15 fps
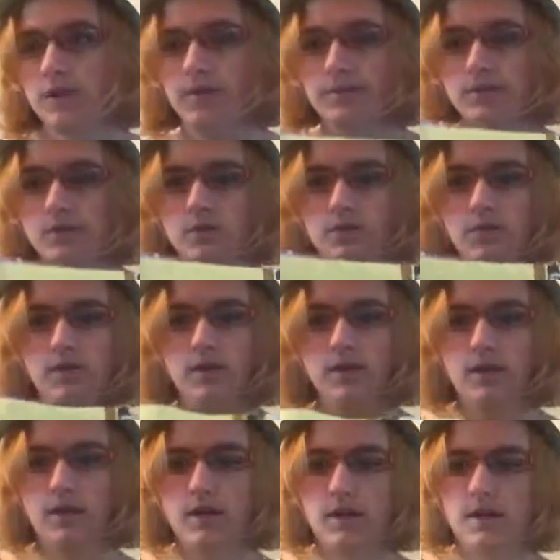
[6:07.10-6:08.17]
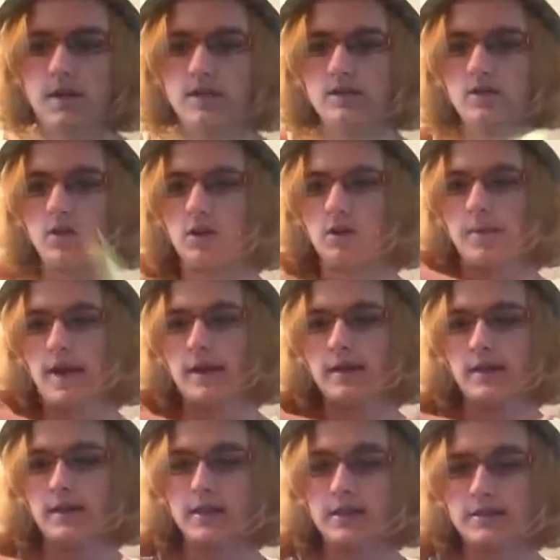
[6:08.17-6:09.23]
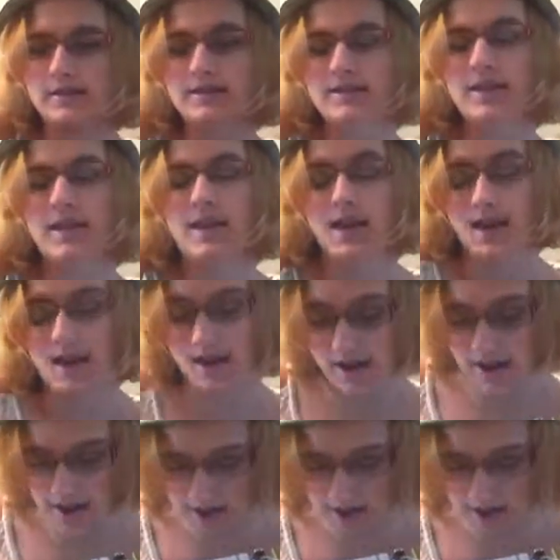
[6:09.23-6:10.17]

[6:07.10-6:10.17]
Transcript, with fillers: Prep School, is our packing list. I